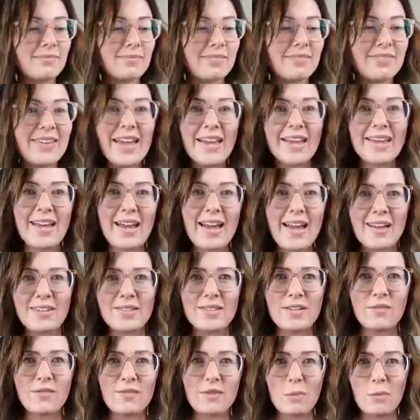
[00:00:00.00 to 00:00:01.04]
Like as
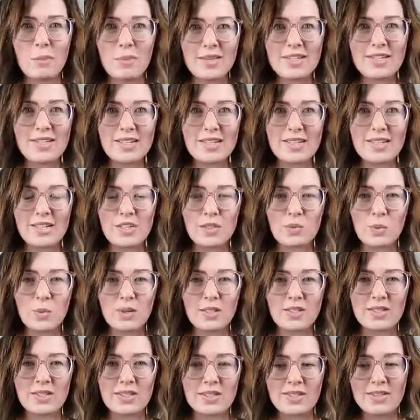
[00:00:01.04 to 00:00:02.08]
if the busyness
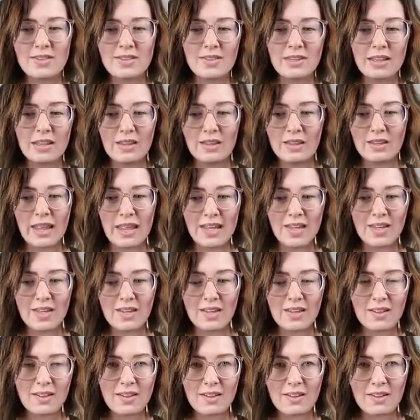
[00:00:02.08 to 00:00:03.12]
was
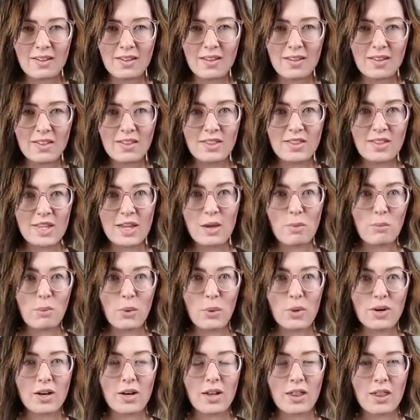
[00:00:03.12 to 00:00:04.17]
like the
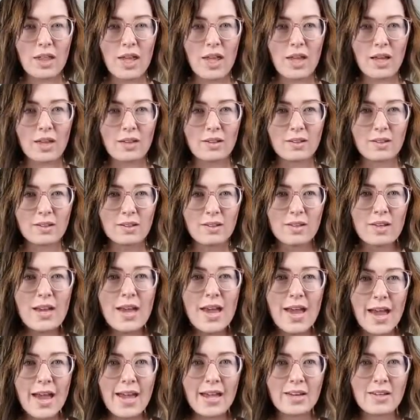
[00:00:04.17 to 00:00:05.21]
important thing.
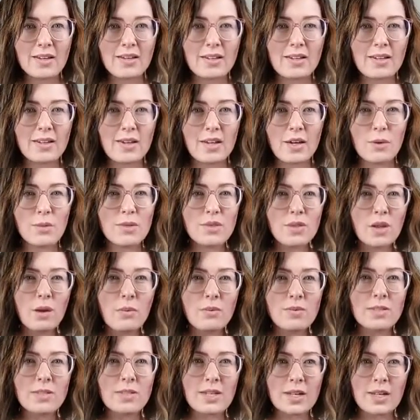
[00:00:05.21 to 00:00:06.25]
And it was
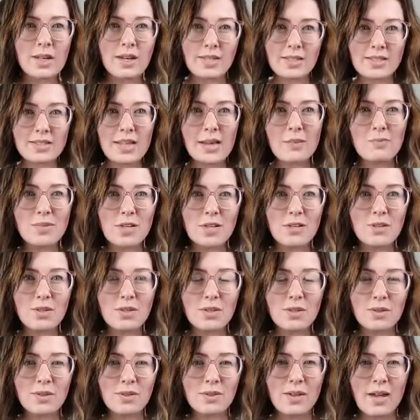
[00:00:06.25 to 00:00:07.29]
almost like accepted
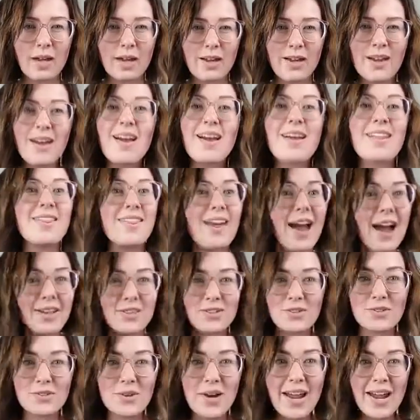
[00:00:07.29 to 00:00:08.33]
too, like,
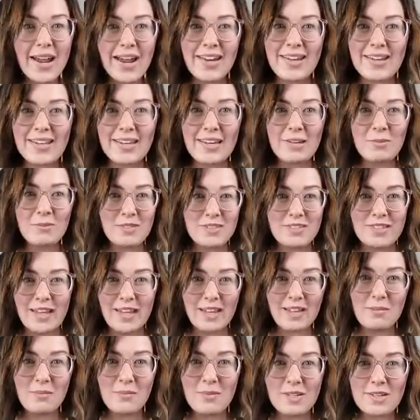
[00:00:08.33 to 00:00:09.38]
that's great, keep
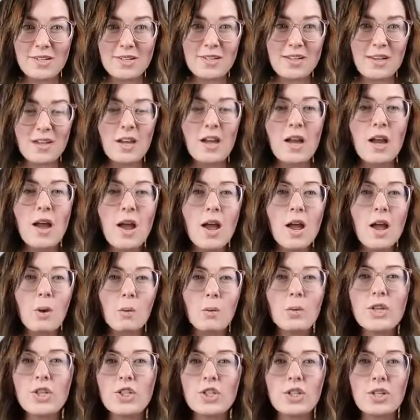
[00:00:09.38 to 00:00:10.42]
staying busy,
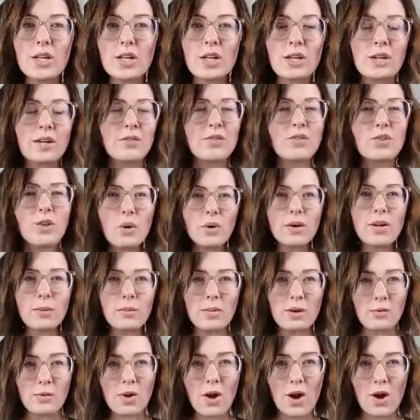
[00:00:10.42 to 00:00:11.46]
which, don't get
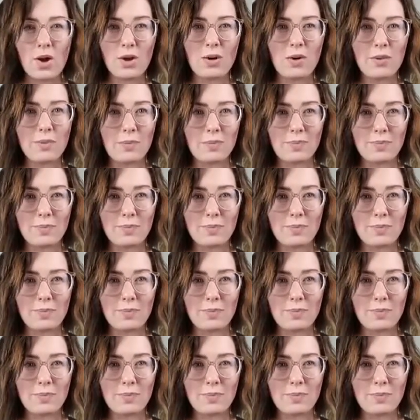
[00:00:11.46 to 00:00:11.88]
me wrong,